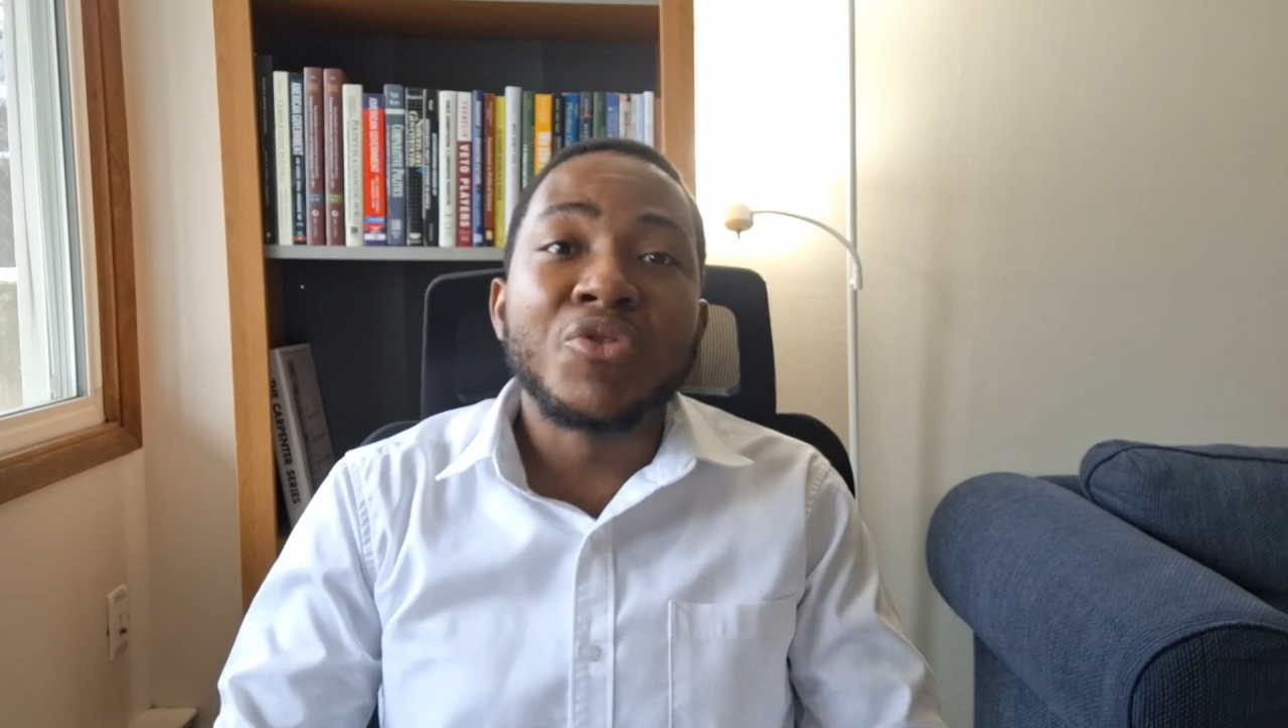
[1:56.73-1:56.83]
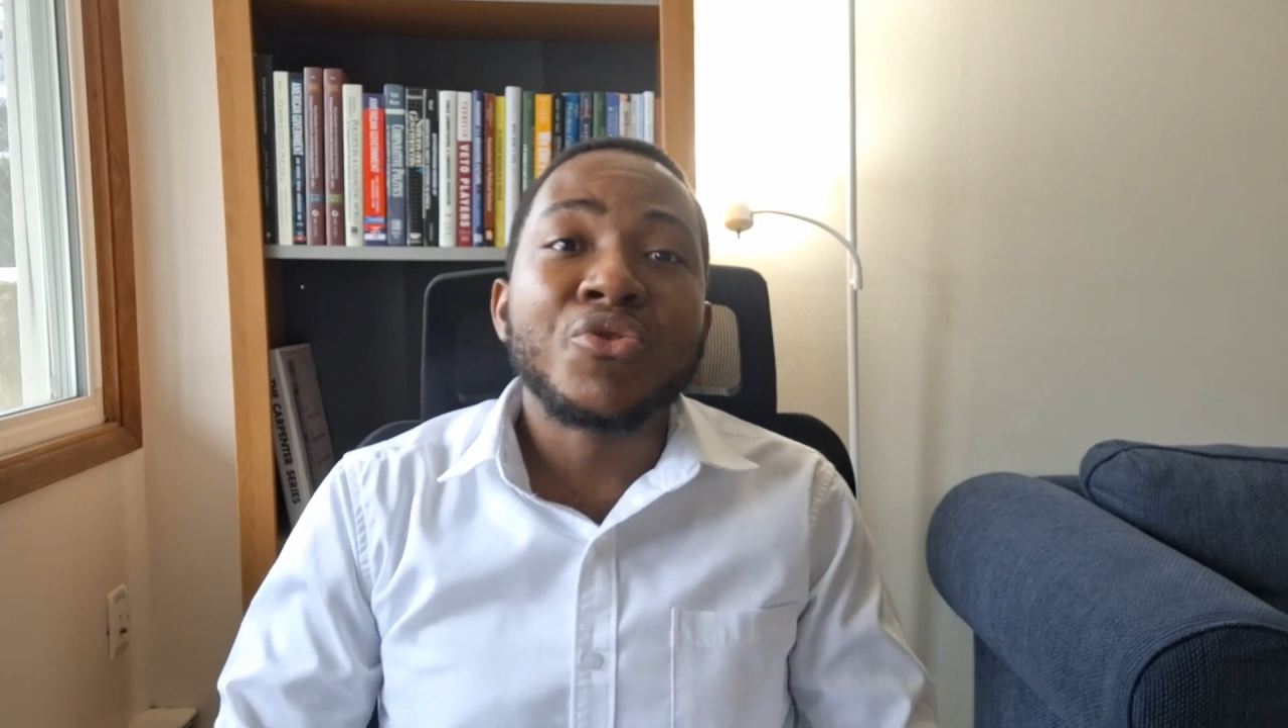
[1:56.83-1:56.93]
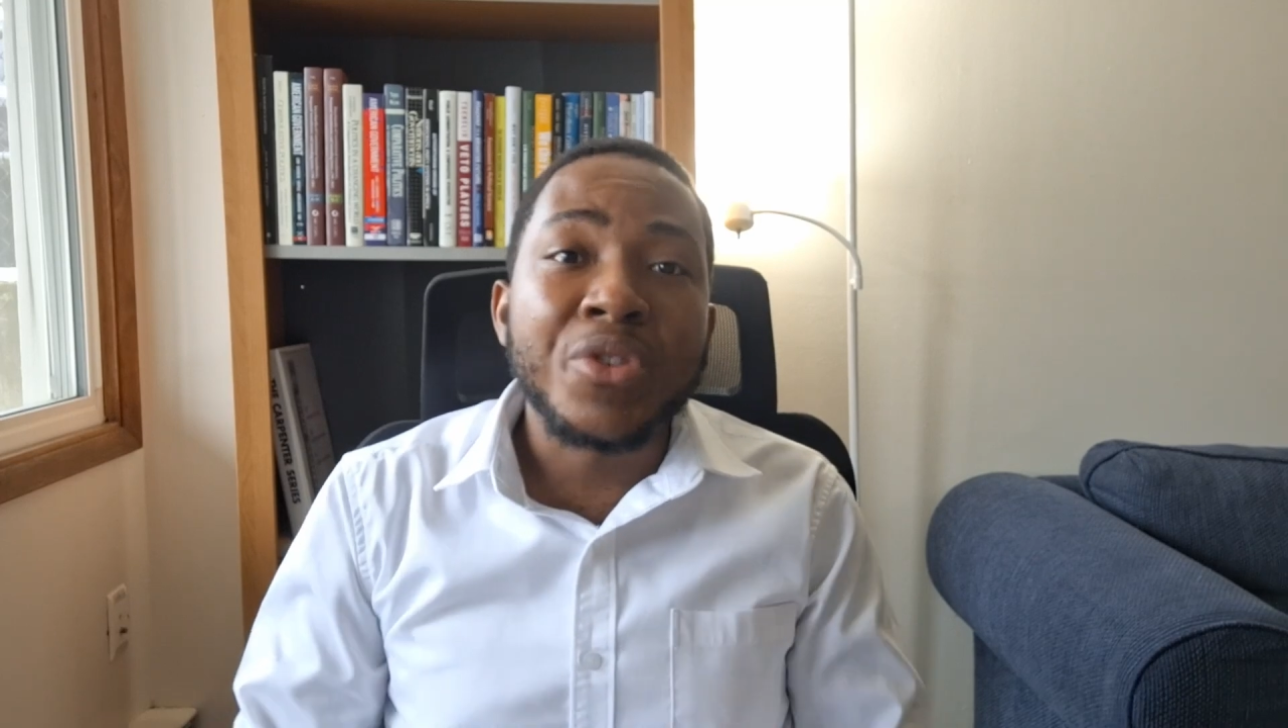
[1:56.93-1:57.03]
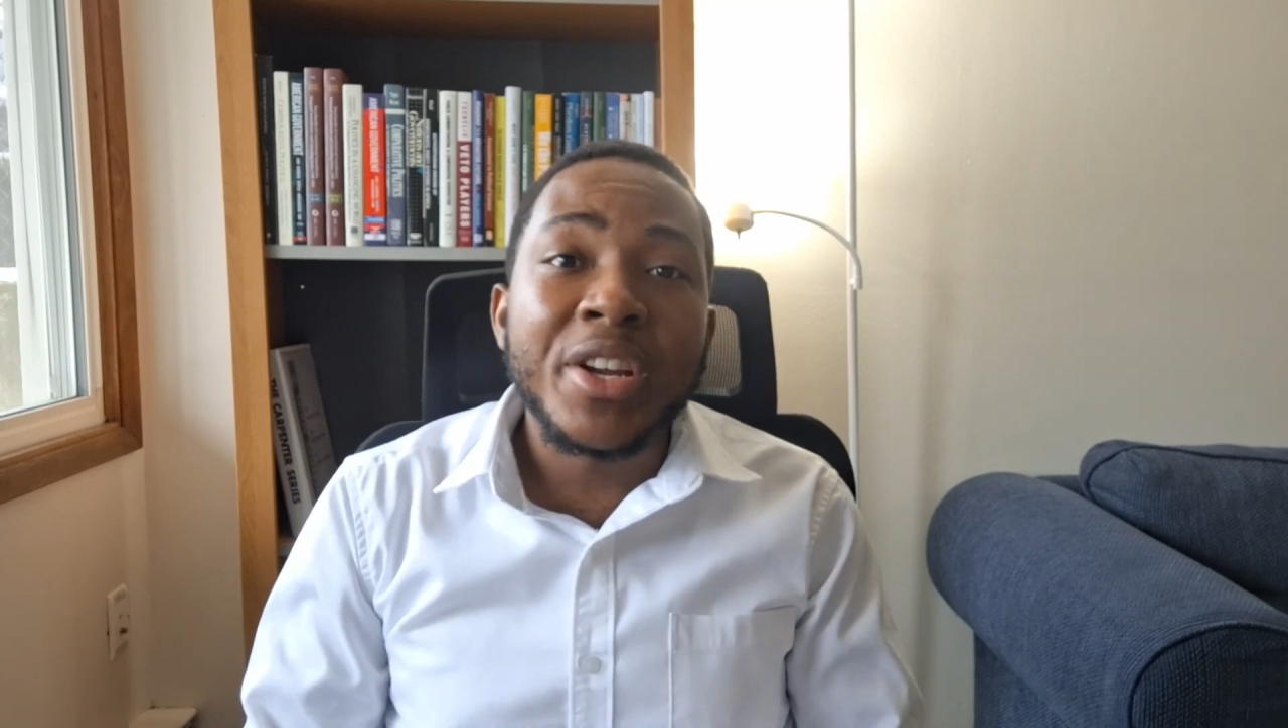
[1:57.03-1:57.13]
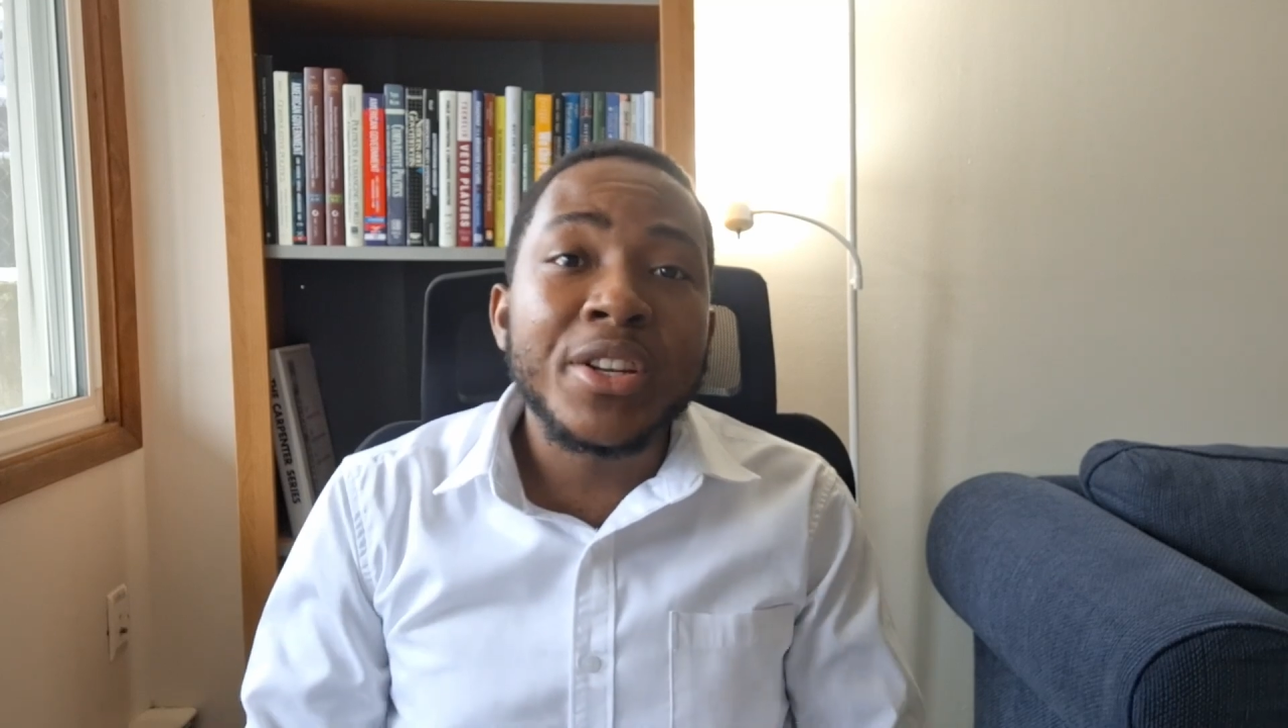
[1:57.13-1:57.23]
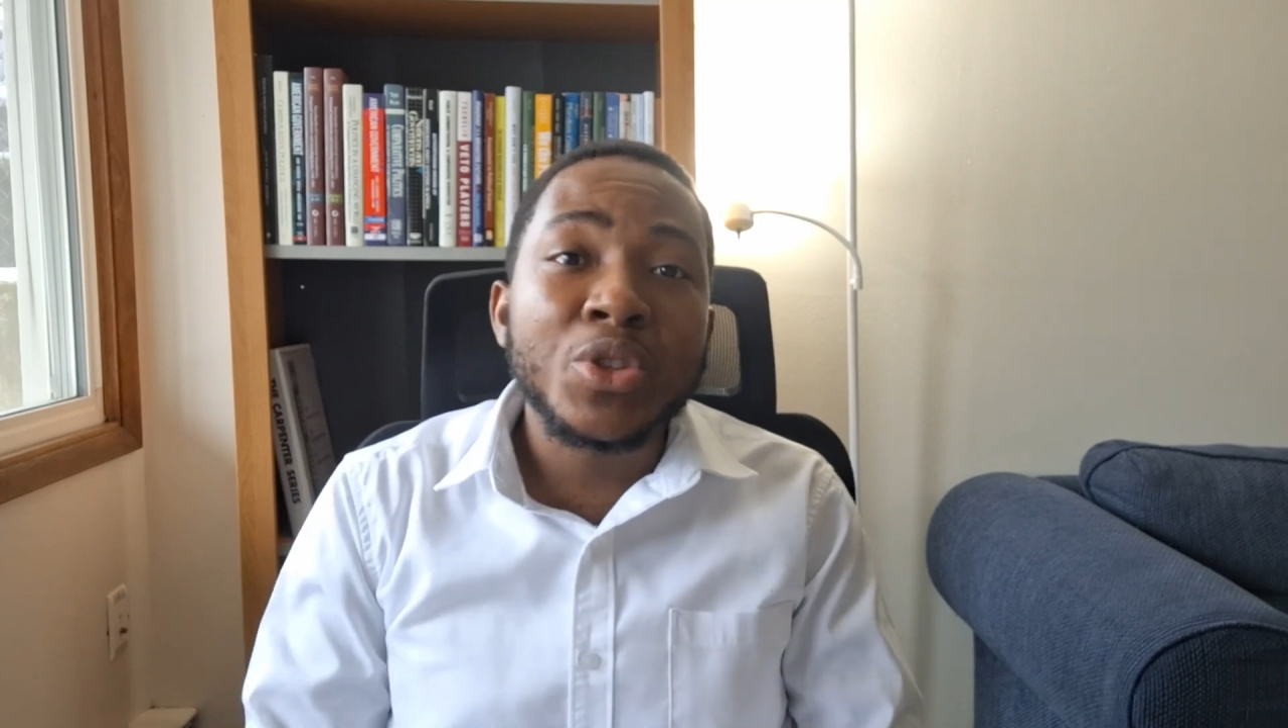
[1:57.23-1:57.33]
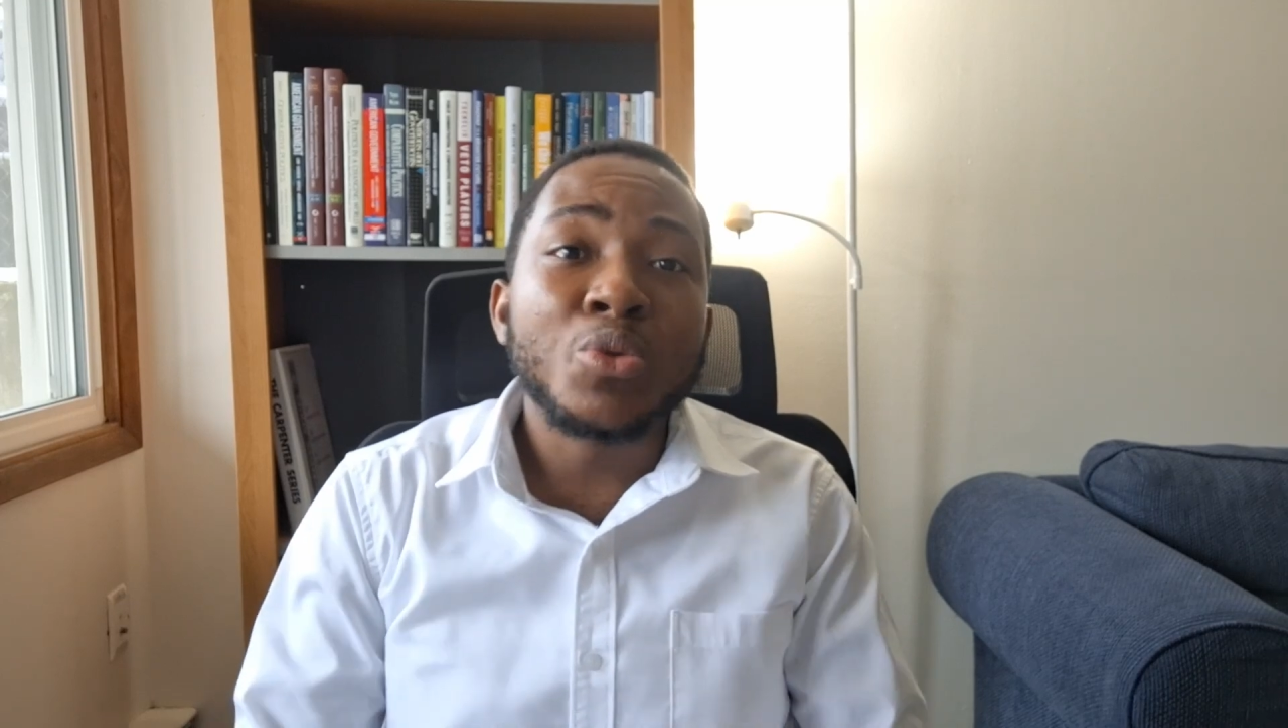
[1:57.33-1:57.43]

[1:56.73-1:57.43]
trained to